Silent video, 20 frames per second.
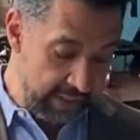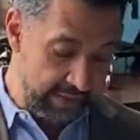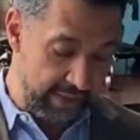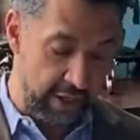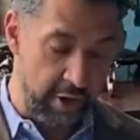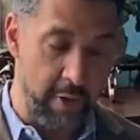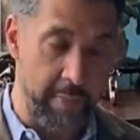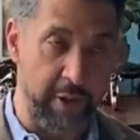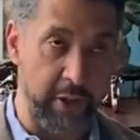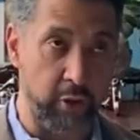
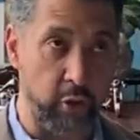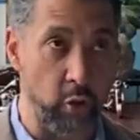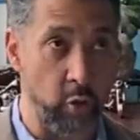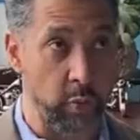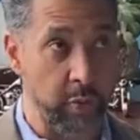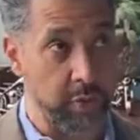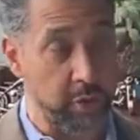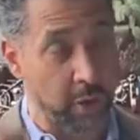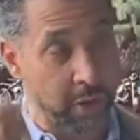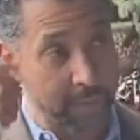Then number 2,
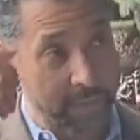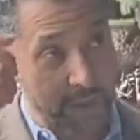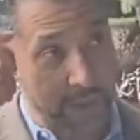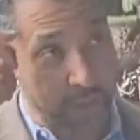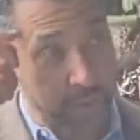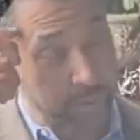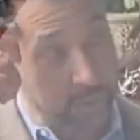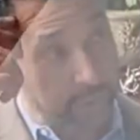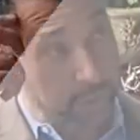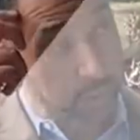we talk
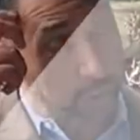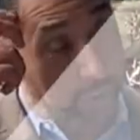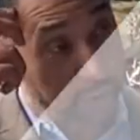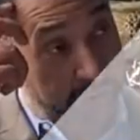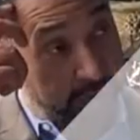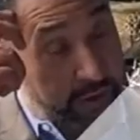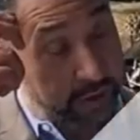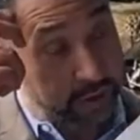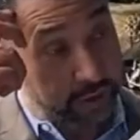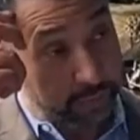about your
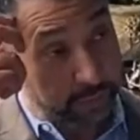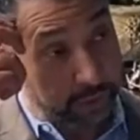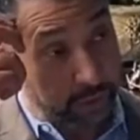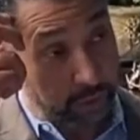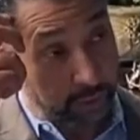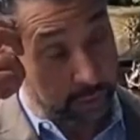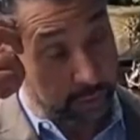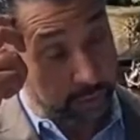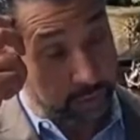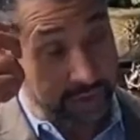leadership
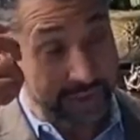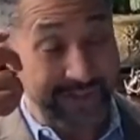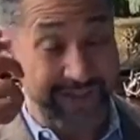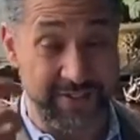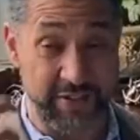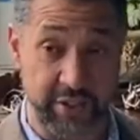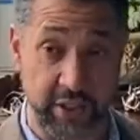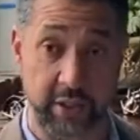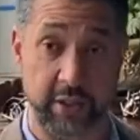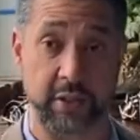role, to take it
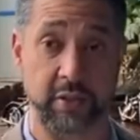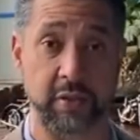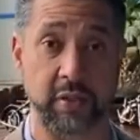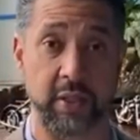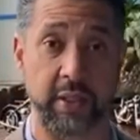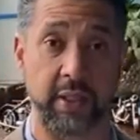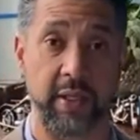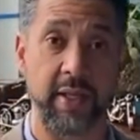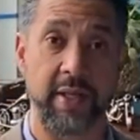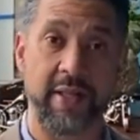
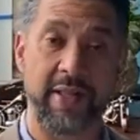seriously.